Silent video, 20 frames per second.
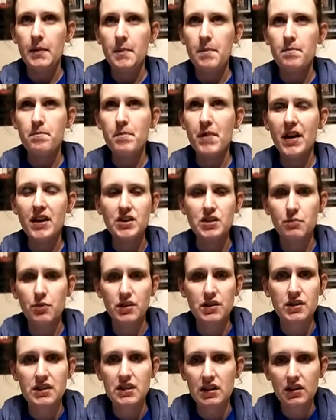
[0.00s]
much more
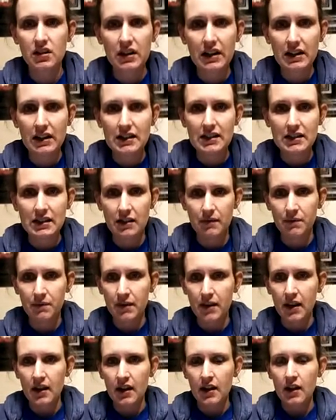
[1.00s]
serious. And
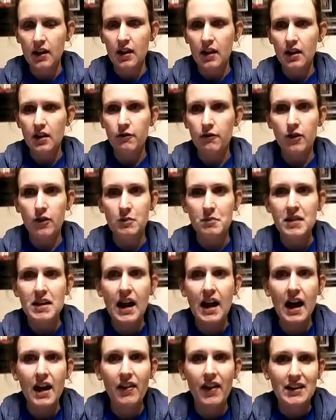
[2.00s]
for me,
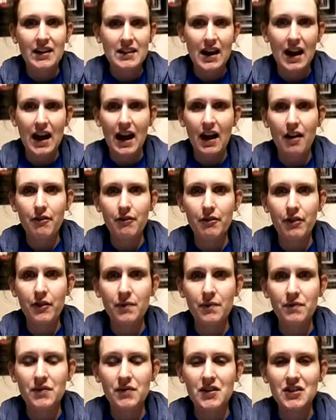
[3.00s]
I like to have
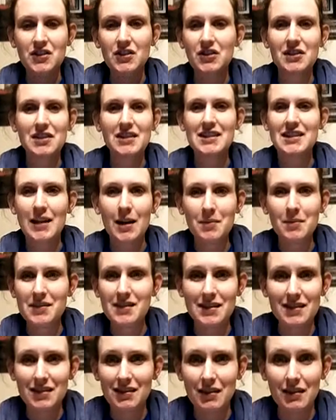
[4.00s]
certain steps,
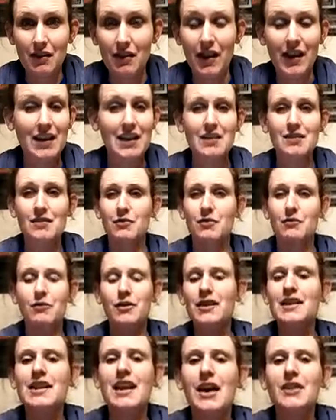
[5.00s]
like
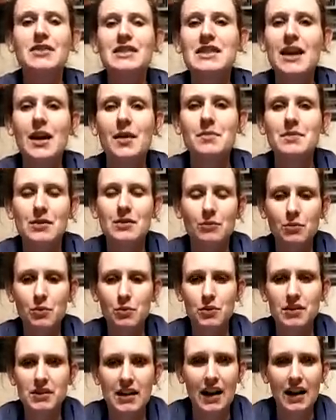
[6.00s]
written out steps and
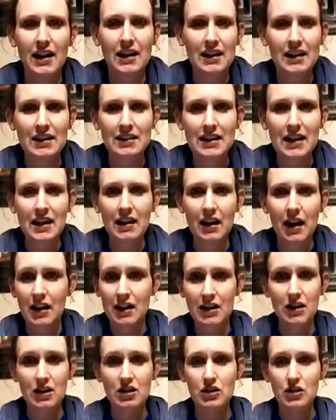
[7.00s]
rules that I
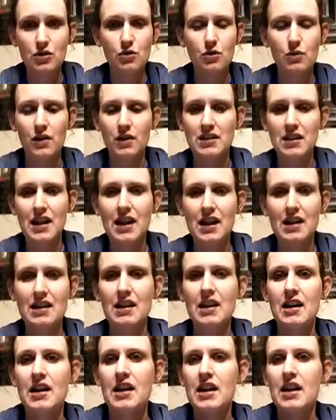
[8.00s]
need to do or take
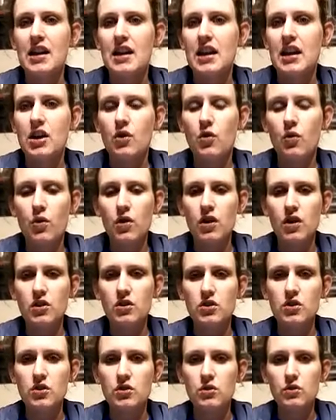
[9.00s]
in order
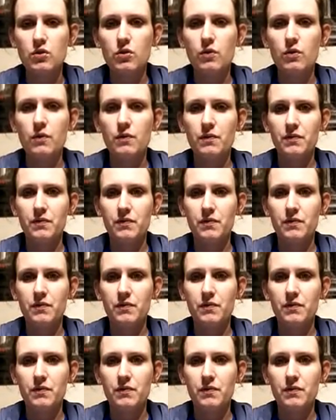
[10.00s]
to